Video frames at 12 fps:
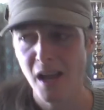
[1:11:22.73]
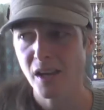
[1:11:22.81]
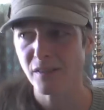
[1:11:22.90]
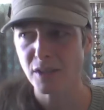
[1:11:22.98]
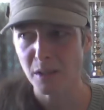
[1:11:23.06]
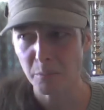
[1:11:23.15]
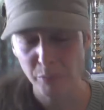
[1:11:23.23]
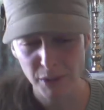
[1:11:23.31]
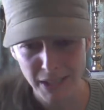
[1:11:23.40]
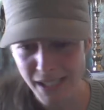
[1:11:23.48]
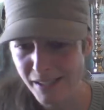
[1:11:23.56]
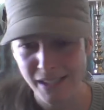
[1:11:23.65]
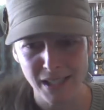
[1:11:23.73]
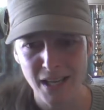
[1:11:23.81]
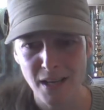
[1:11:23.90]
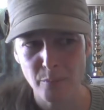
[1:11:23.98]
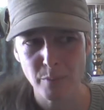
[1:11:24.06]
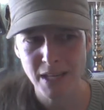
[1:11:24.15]
You have to
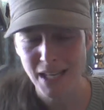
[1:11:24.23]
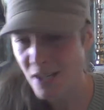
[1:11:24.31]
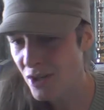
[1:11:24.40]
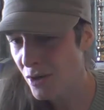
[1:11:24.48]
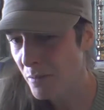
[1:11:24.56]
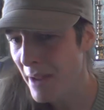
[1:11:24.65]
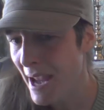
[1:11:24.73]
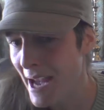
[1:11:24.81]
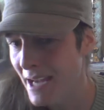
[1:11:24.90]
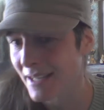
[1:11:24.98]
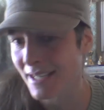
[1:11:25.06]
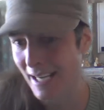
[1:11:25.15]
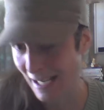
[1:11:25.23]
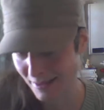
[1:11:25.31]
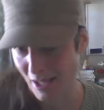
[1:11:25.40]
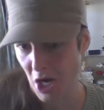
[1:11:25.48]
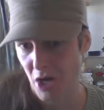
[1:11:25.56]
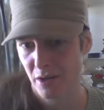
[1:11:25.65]
completely be inhumane to get
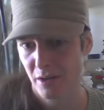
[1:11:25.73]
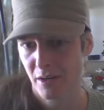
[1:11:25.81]
there.